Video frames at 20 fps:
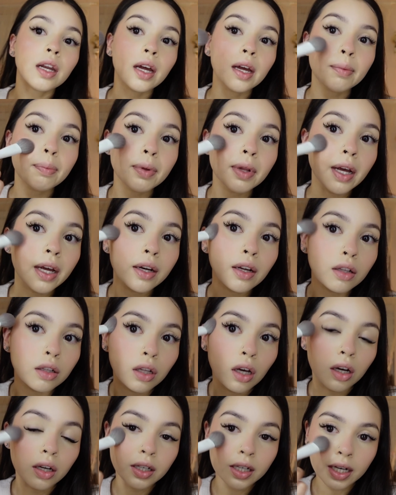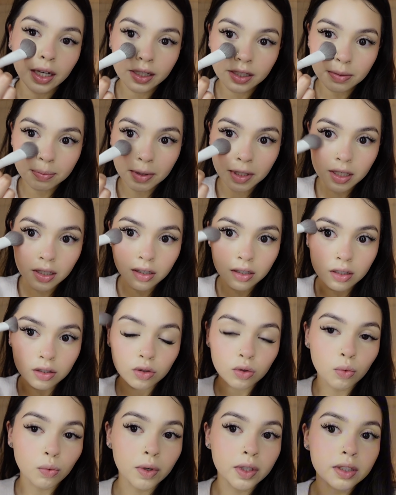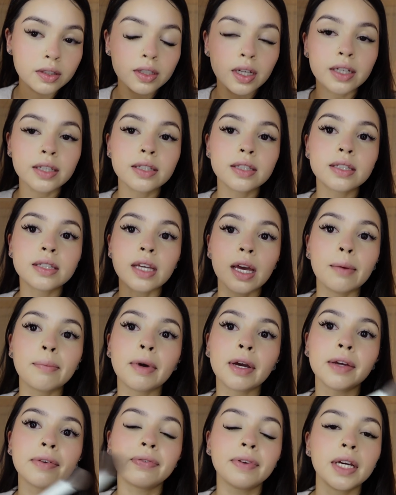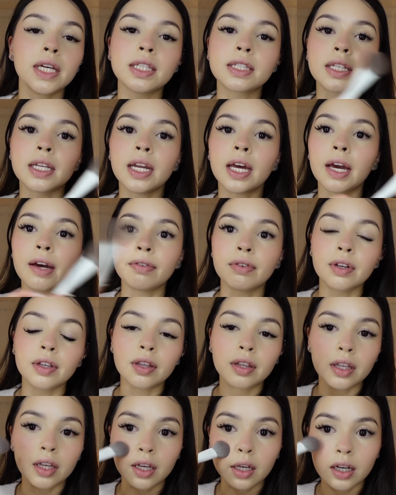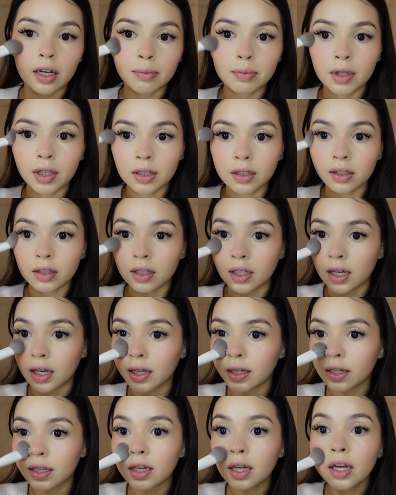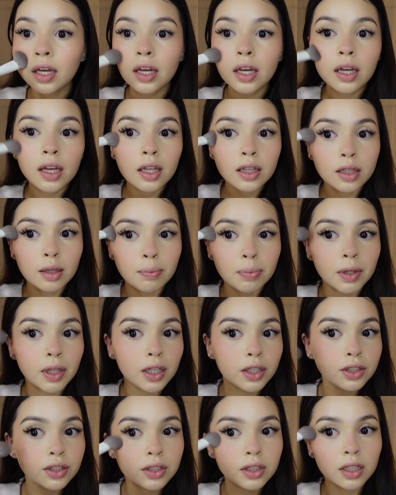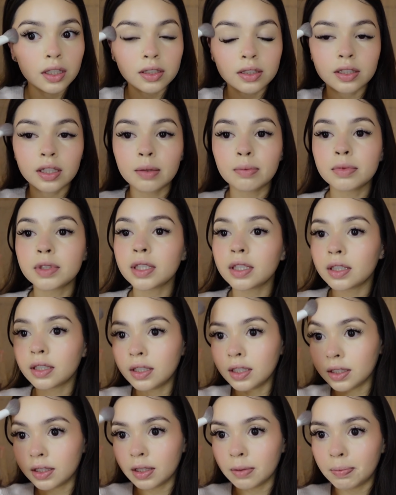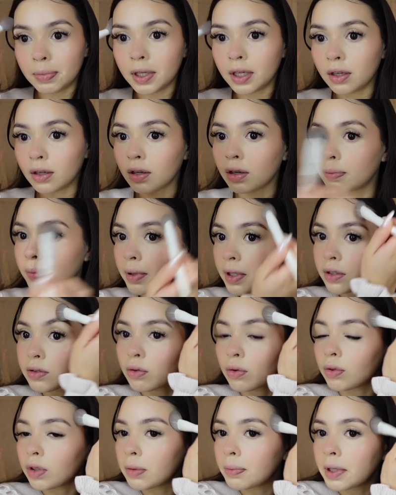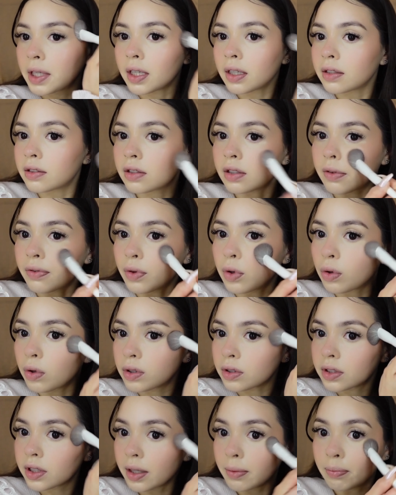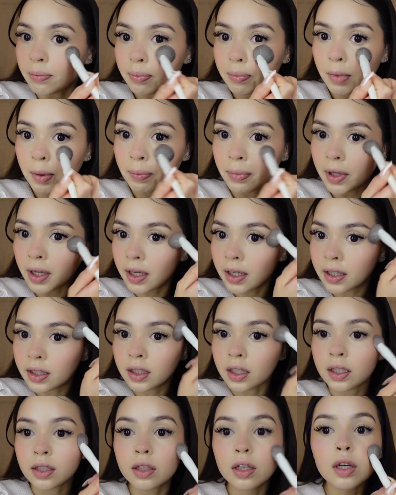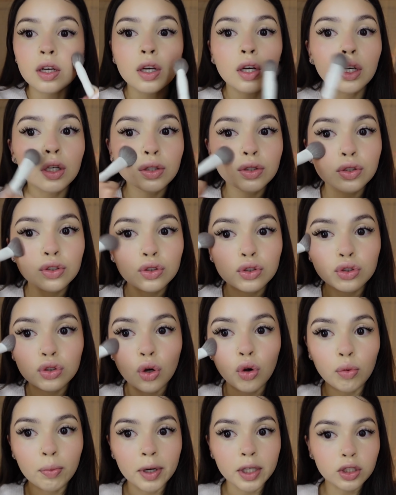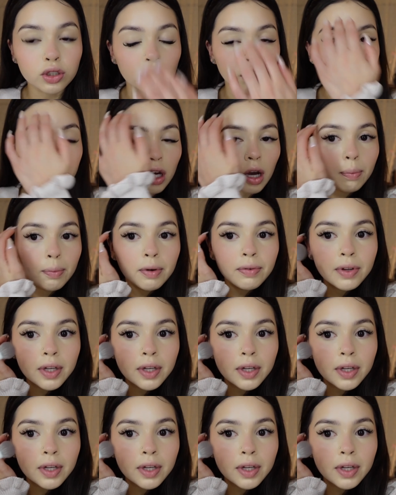I applied a lot, guys, because once I set my face and everything, I'm not gonna lie, the blush does seem to disappear, but it's only because, of course, I'm applying like so much on top of